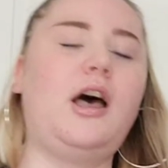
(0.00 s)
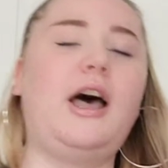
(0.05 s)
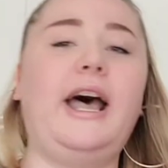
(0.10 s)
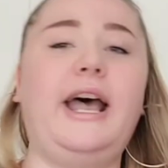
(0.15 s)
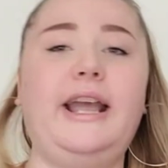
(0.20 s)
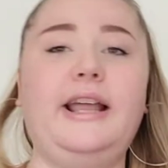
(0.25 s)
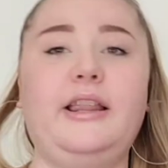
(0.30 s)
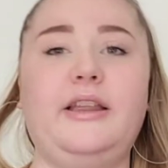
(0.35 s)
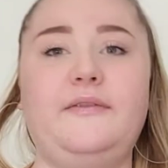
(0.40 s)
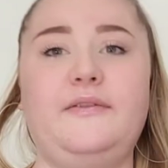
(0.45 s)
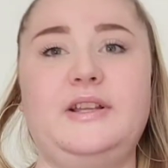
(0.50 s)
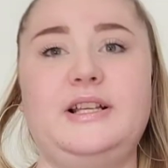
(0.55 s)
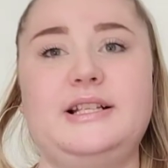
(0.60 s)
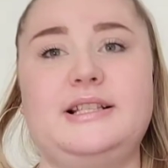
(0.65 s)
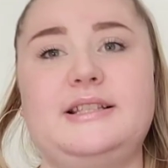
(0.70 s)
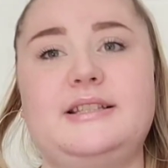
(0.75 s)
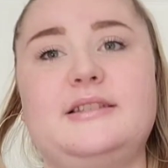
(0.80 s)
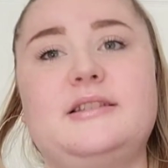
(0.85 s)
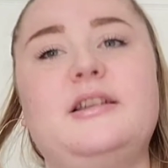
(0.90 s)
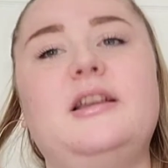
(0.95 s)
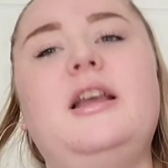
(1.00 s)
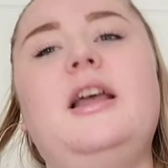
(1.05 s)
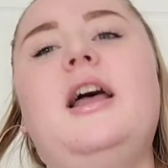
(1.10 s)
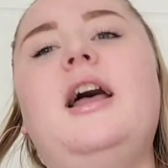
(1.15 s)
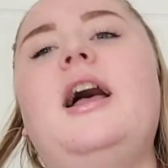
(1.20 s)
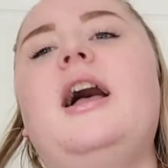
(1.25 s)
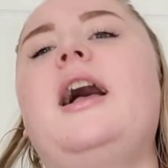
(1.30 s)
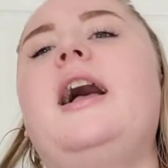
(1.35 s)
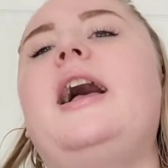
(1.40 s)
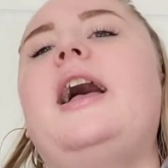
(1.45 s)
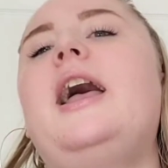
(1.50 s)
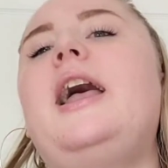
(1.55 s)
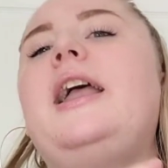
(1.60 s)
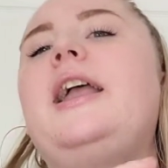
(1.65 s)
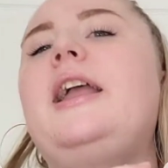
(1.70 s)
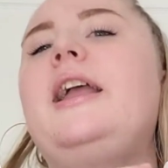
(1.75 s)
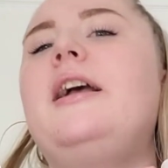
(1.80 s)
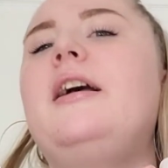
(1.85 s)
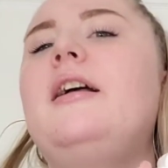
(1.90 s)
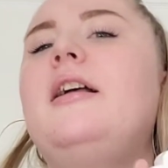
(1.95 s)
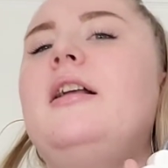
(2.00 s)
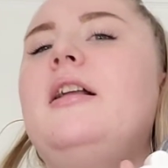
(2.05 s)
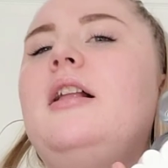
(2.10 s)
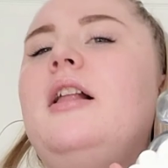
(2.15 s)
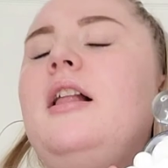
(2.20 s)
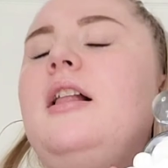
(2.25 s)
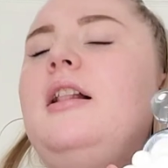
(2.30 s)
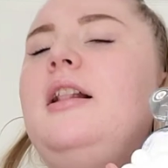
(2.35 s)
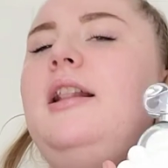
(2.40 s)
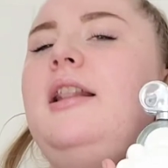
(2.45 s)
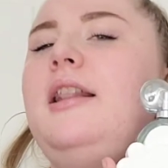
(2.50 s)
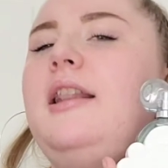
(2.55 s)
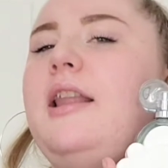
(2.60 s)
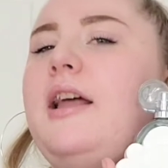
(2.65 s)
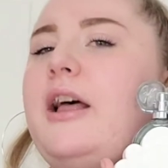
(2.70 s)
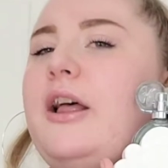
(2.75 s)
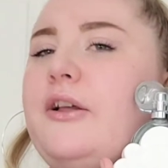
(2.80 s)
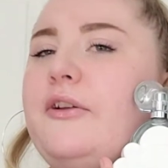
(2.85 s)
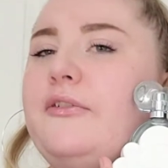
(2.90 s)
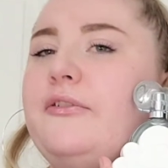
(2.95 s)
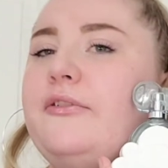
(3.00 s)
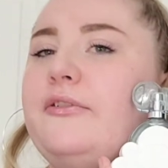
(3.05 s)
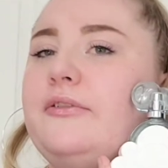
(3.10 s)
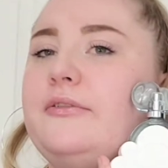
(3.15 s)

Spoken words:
I love this. I love